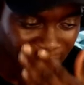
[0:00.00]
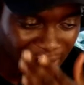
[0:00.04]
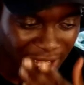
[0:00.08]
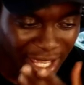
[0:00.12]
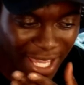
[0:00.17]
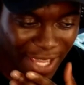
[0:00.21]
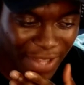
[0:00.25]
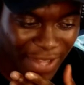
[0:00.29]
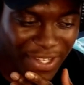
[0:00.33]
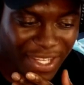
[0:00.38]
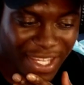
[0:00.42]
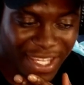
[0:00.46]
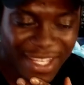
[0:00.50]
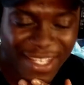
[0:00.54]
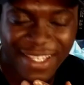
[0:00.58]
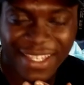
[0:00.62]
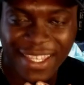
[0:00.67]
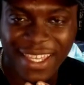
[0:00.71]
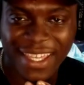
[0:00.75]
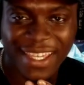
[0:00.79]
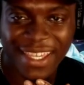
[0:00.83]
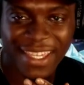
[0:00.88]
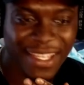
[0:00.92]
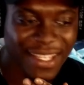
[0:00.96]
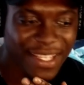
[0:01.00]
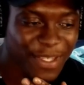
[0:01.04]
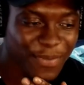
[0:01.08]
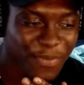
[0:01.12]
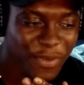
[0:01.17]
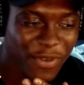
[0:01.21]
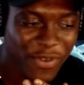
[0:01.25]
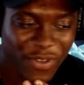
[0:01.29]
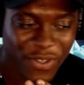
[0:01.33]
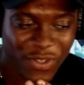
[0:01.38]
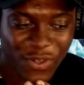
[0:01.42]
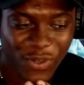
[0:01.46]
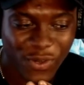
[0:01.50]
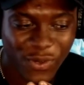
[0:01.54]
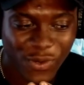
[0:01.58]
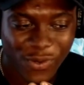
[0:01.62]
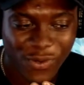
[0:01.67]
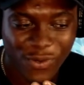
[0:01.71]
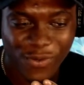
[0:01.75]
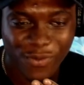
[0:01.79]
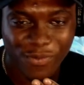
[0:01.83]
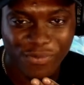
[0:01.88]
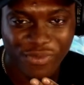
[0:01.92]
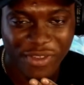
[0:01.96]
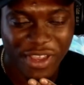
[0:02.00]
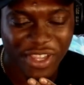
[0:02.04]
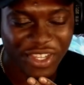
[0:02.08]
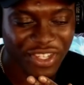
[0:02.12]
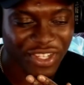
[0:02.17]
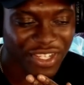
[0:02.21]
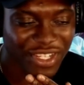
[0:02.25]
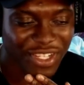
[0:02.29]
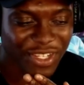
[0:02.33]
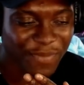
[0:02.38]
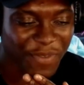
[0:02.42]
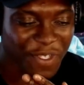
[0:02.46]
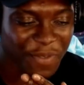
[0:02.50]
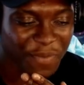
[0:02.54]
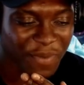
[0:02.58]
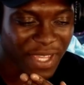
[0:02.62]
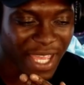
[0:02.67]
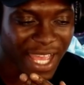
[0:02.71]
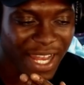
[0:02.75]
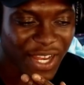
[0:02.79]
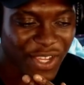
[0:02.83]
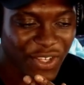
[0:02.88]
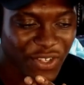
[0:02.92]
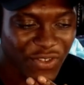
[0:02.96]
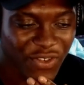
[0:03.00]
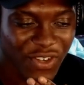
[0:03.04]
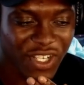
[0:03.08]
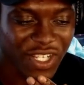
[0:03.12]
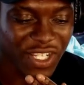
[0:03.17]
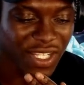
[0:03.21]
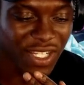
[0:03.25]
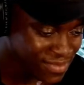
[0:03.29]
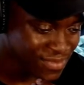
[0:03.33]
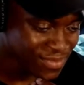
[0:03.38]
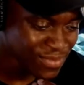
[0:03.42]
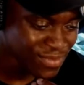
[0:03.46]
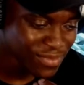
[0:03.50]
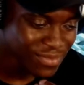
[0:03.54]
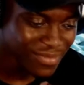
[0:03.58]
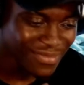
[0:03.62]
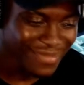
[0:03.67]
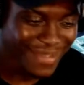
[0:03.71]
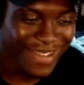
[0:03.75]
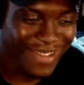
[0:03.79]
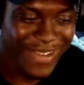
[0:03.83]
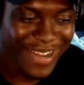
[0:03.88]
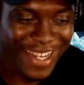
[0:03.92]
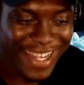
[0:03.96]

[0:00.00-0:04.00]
if she can take his spiritual pressure, she must be hella strong. What